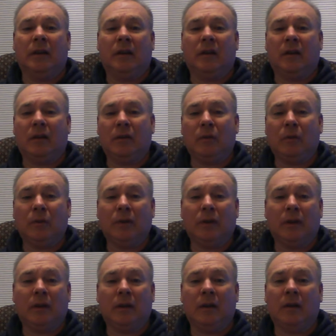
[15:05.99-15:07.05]

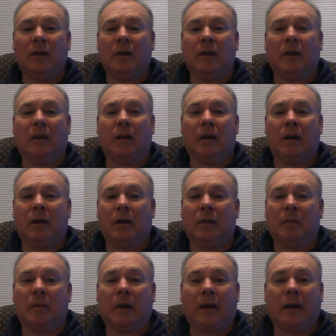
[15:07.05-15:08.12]
continually,
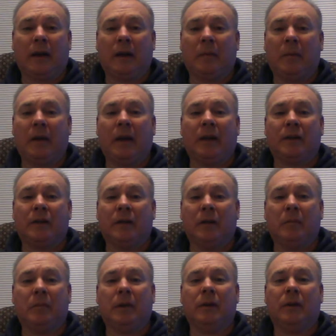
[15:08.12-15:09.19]
I can't imagine the
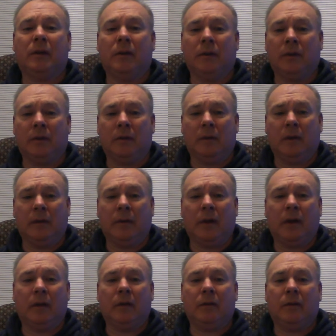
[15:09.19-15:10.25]
billions
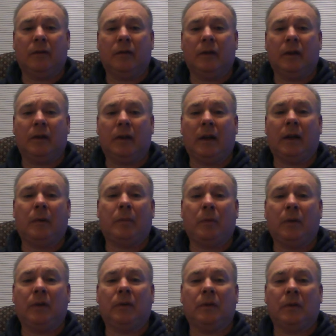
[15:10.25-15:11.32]
of data
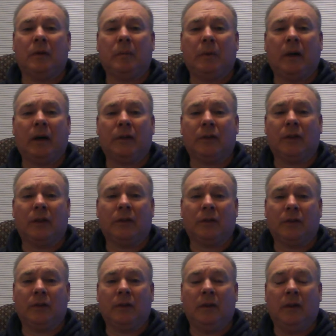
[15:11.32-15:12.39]
points that are
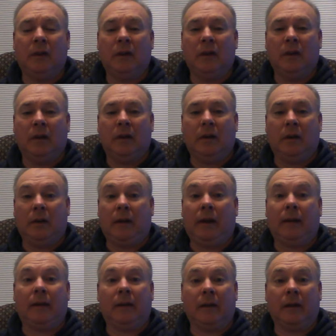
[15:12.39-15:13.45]
processed
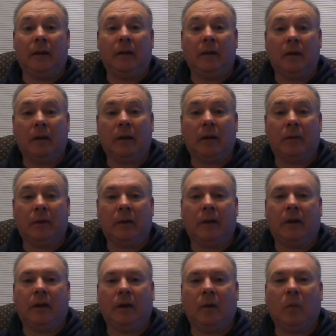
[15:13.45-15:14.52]
daily
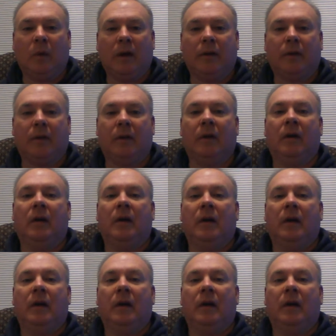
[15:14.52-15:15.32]
related to weather.